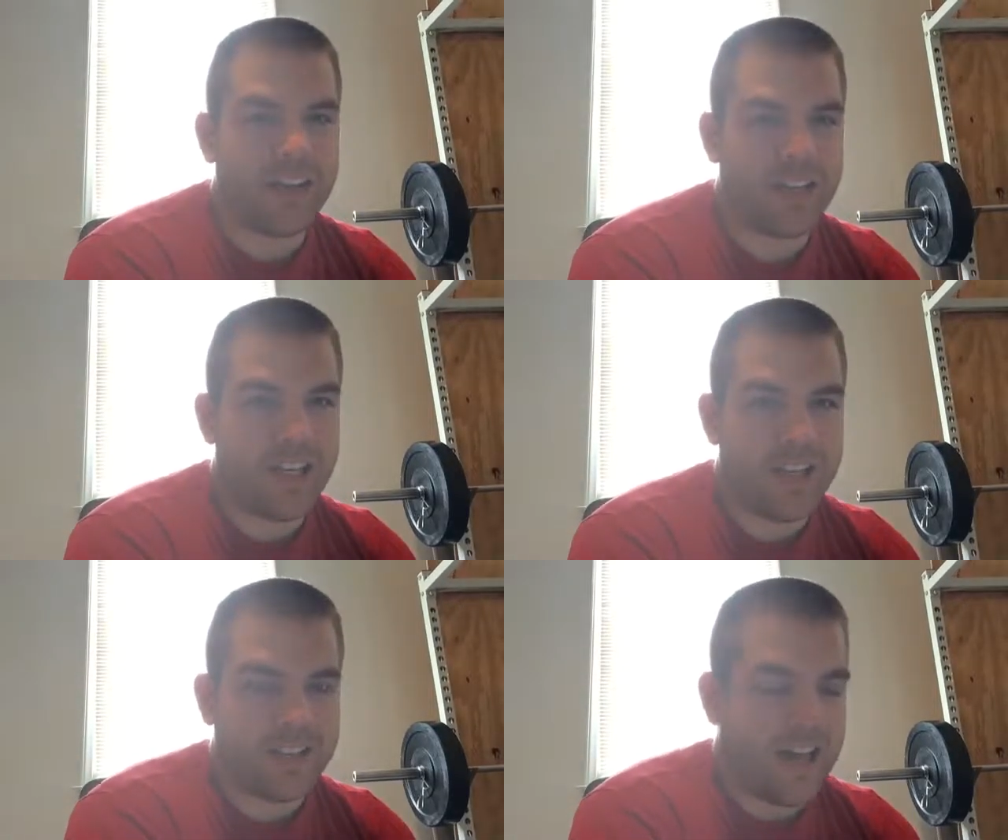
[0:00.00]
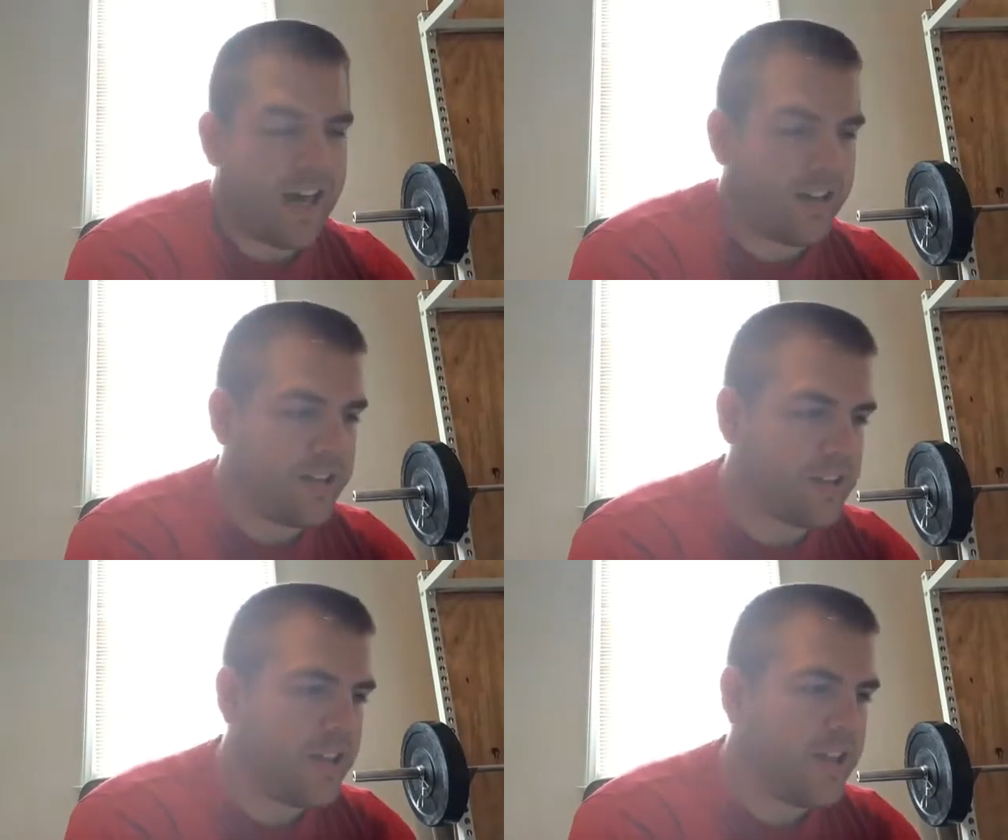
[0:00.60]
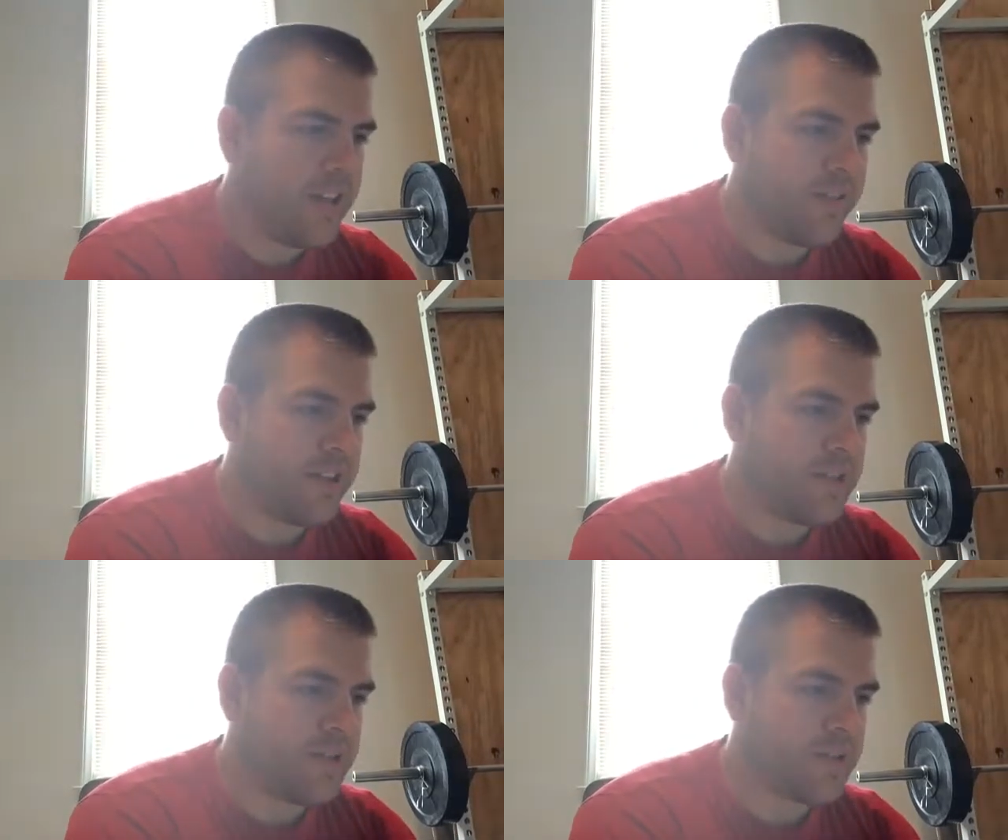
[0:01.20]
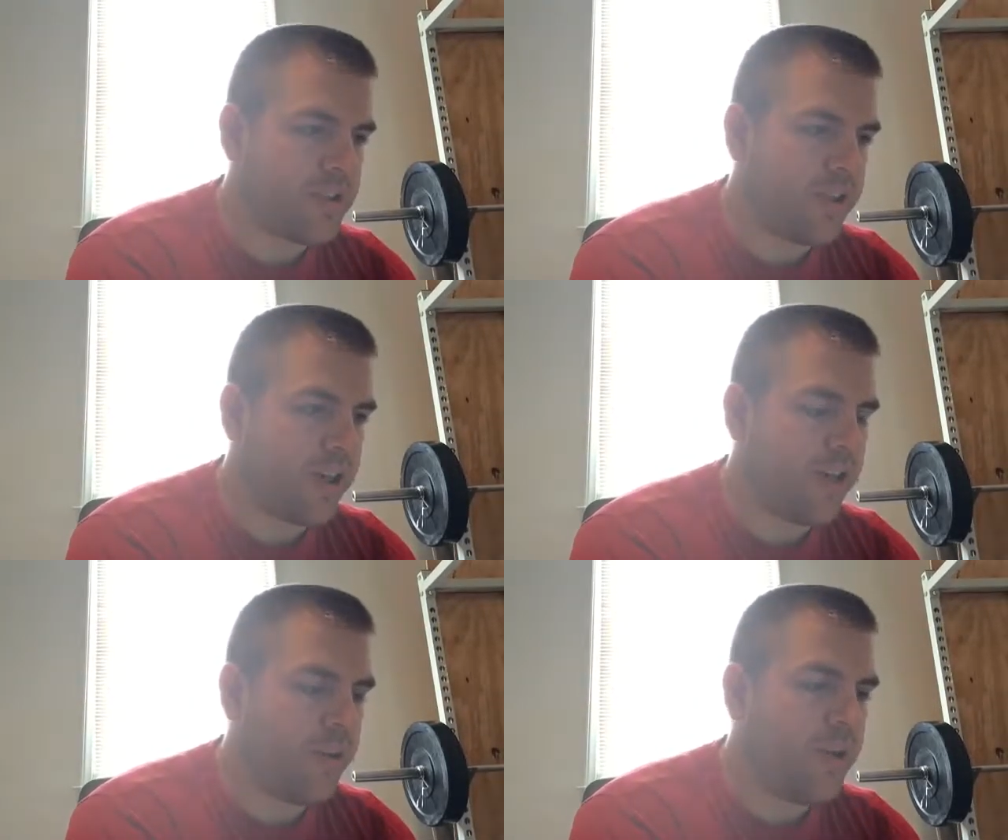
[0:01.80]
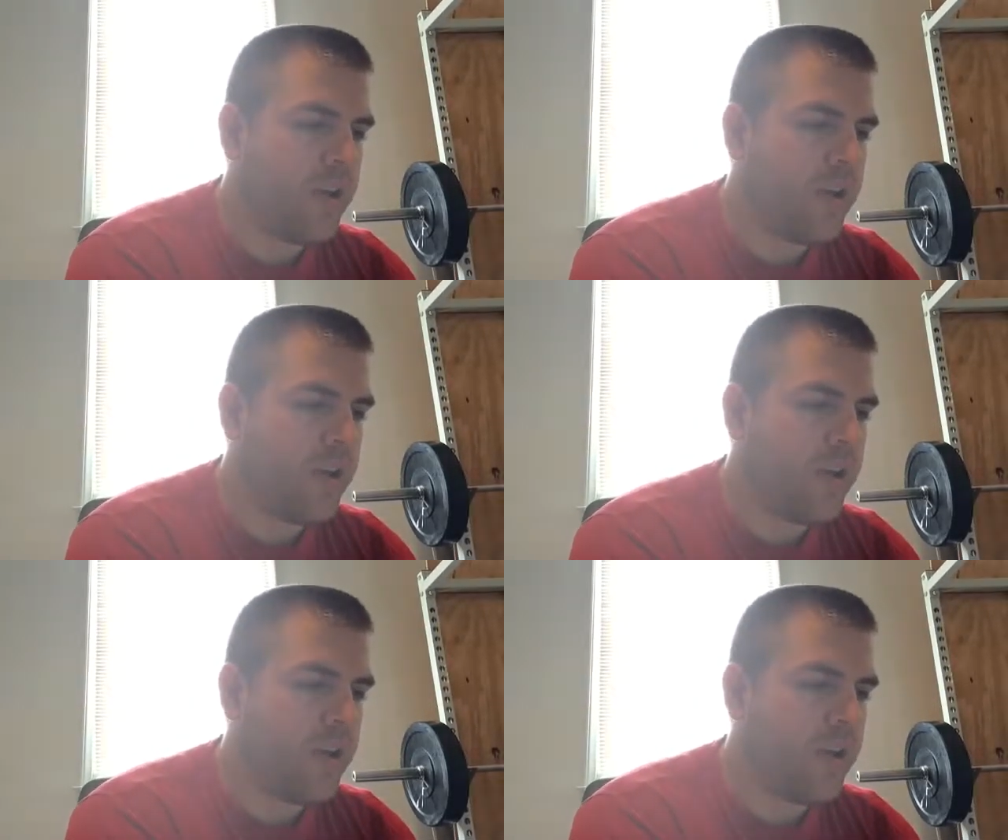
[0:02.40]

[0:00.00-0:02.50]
kids' college if they choose to go.